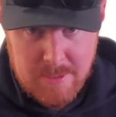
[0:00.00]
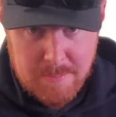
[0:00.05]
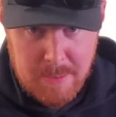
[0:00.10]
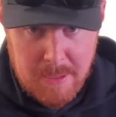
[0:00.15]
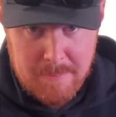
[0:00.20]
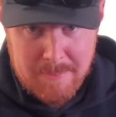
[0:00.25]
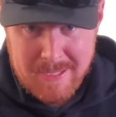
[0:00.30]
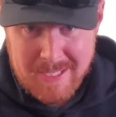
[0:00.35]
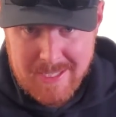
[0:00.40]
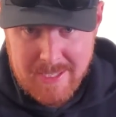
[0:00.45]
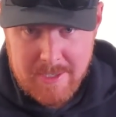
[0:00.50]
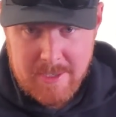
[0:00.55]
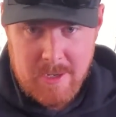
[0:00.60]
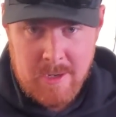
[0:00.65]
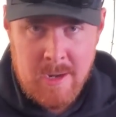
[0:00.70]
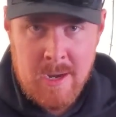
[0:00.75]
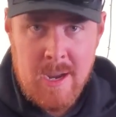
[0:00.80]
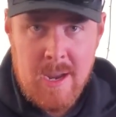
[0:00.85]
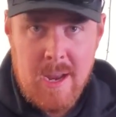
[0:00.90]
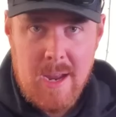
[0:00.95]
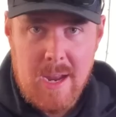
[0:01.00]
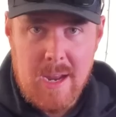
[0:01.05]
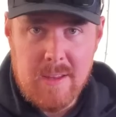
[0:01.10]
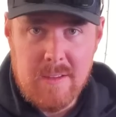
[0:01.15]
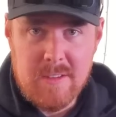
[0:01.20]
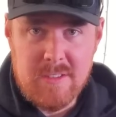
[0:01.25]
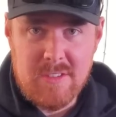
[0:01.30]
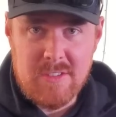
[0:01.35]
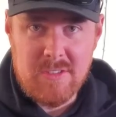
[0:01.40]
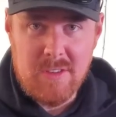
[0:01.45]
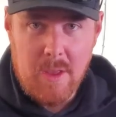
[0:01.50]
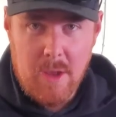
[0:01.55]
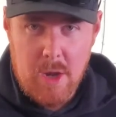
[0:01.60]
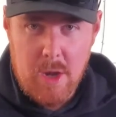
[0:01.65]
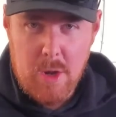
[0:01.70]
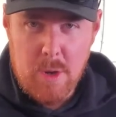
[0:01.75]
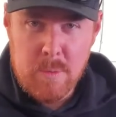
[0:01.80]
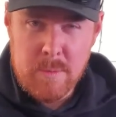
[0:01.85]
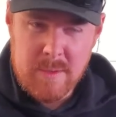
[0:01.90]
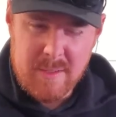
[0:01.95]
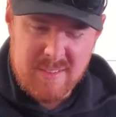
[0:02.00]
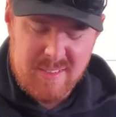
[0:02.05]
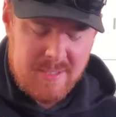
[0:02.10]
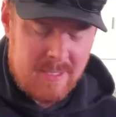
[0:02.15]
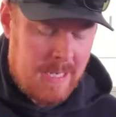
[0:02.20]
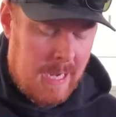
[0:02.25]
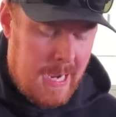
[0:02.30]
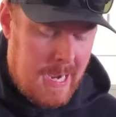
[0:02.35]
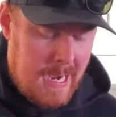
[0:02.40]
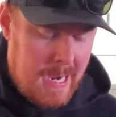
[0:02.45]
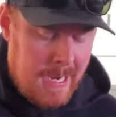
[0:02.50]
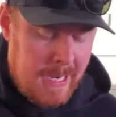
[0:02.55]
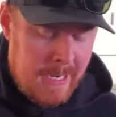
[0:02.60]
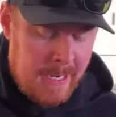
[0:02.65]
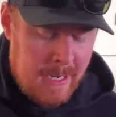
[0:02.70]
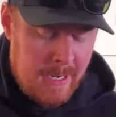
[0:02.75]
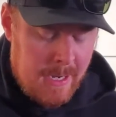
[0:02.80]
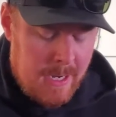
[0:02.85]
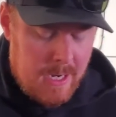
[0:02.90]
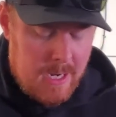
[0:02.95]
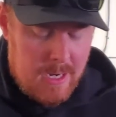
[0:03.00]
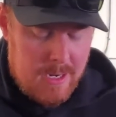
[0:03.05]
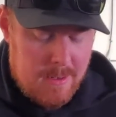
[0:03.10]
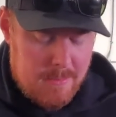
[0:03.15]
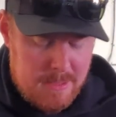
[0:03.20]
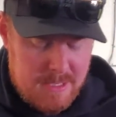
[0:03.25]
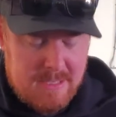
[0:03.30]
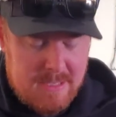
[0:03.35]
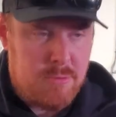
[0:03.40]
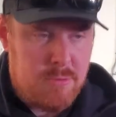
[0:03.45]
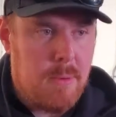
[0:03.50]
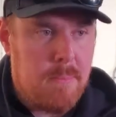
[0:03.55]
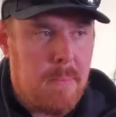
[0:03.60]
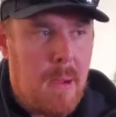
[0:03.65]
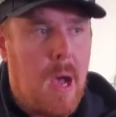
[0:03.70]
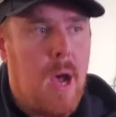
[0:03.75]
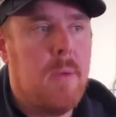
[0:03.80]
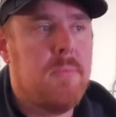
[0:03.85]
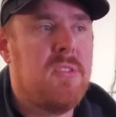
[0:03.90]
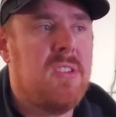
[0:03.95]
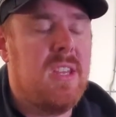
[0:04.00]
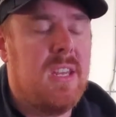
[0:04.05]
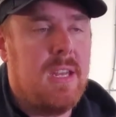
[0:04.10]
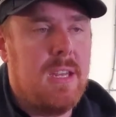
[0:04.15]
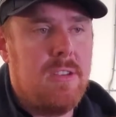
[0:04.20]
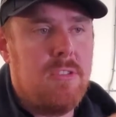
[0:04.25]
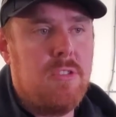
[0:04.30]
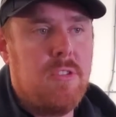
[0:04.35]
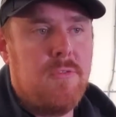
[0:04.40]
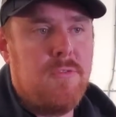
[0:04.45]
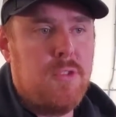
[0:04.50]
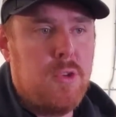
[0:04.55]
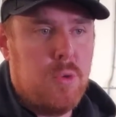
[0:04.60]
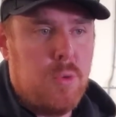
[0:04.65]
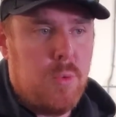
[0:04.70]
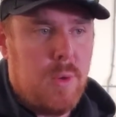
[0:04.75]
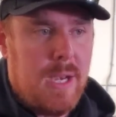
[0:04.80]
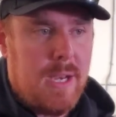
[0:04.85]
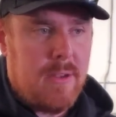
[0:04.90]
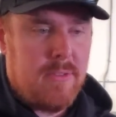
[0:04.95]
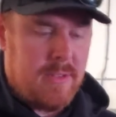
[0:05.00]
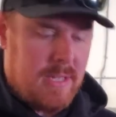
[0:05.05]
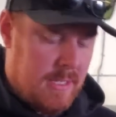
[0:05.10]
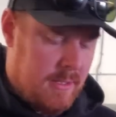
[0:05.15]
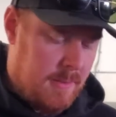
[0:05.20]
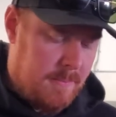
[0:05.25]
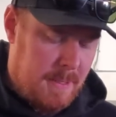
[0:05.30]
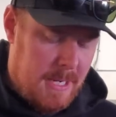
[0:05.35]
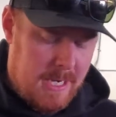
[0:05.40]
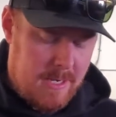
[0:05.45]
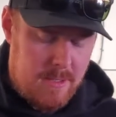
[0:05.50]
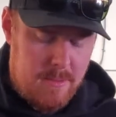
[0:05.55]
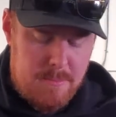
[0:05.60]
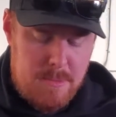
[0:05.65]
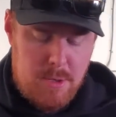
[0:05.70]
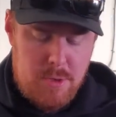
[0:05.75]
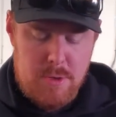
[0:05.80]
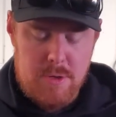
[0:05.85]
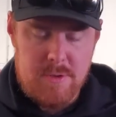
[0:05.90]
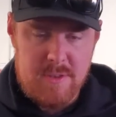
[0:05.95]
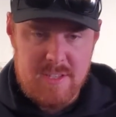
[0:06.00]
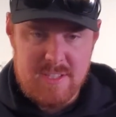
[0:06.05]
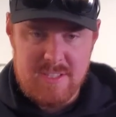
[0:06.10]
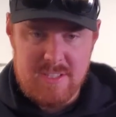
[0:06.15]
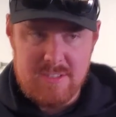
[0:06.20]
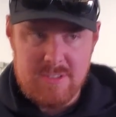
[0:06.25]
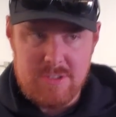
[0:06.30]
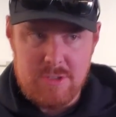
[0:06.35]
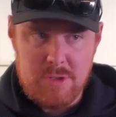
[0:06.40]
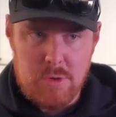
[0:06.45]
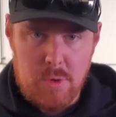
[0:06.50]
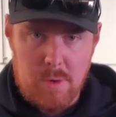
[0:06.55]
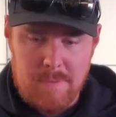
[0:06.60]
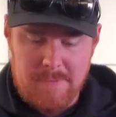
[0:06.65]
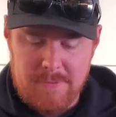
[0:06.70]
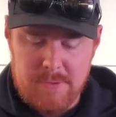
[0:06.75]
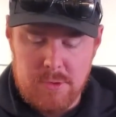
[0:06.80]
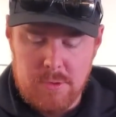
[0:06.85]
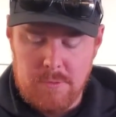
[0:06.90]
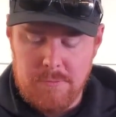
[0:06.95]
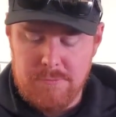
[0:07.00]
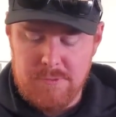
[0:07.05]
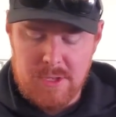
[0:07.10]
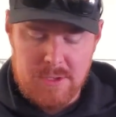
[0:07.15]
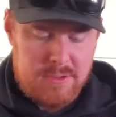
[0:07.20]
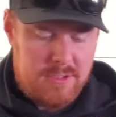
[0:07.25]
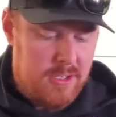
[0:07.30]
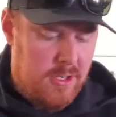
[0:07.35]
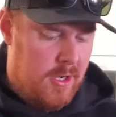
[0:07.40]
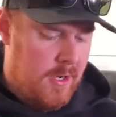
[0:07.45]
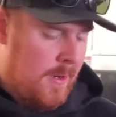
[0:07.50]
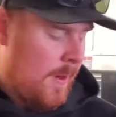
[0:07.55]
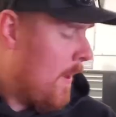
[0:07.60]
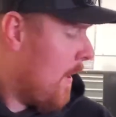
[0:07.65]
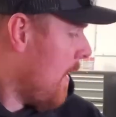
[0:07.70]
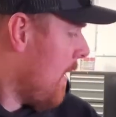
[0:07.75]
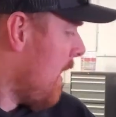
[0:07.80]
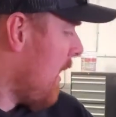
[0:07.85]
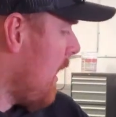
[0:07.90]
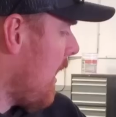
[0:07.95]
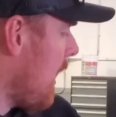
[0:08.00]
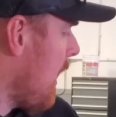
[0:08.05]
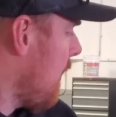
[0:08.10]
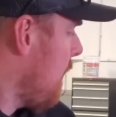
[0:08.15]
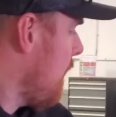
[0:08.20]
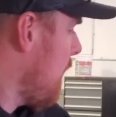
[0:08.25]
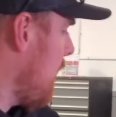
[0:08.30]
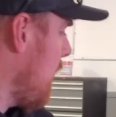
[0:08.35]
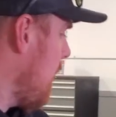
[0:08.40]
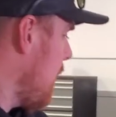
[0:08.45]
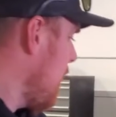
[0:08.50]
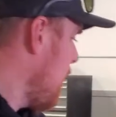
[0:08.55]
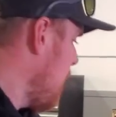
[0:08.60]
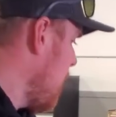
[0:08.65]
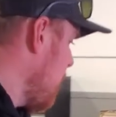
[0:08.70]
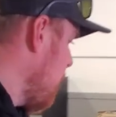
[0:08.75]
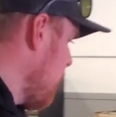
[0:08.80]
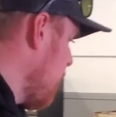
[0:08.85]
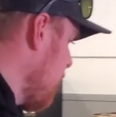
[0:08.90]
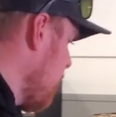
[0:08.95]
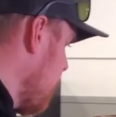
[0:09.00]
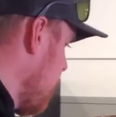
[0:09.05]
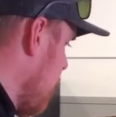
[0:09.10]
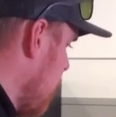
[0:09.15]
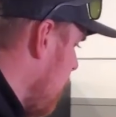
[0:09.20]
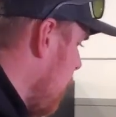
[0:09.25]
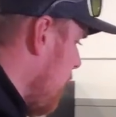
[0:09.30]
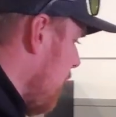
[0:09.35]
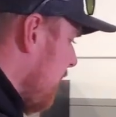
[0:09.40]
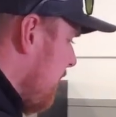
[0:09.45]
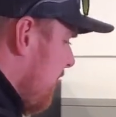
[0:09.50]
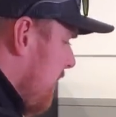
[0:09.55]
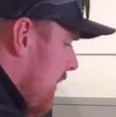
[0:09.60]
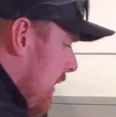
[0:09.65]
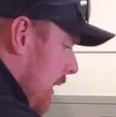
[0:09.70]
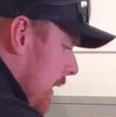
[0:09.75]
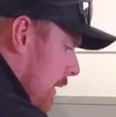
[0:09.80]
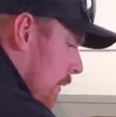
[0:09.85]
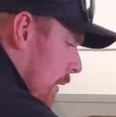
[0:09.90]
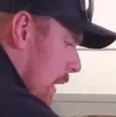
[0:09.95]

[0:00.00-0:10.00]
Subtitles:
a pump here, and this is low, this is high, and that's what pumps it into the fuel rails at the back of the motor. This is your fuel filter. And then this thing